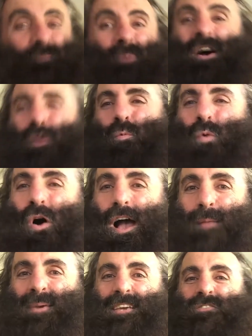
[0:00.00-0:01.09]
spider. Why?
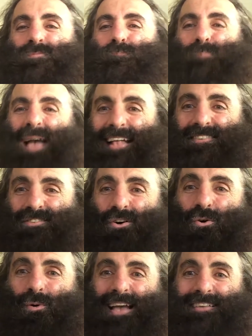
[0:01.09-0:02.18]
Because bats
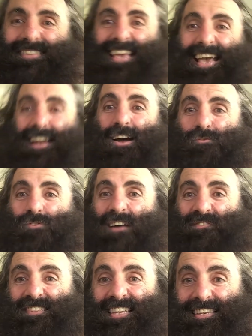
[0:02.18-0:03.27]
always get a
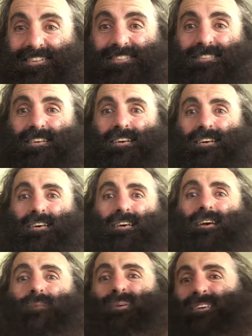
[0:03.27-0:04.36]
rough deal
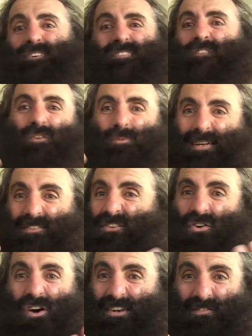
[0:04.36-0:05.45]
because everyone's
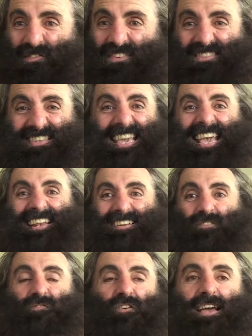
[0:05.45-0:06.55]
kind of scared and
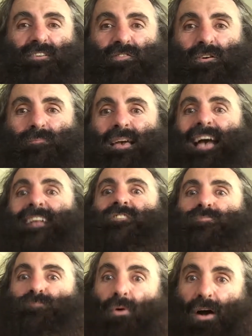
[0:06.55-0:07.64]
afraid of them. And
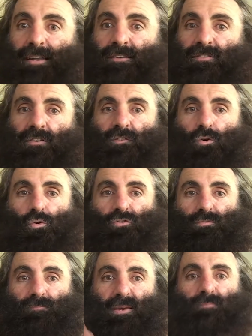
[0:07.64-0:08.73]
spiders, of
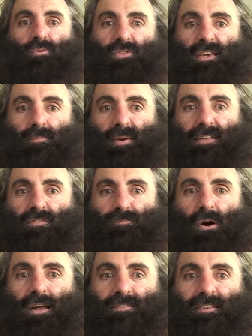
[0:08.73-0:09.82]
course, people think about
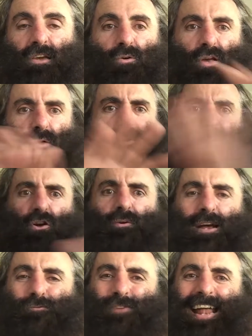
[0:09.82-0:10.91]
spiders and go, no, we've got to
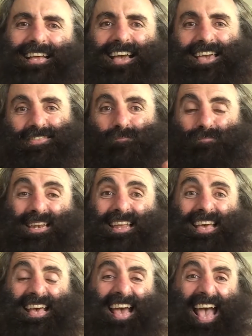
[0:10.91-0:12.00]
eradicate them. But
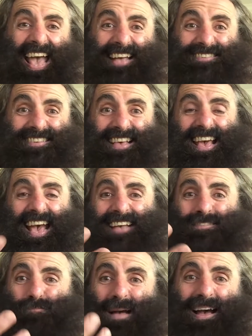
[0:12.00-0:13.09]
as
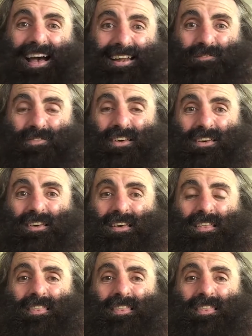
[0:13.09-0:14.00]
part of the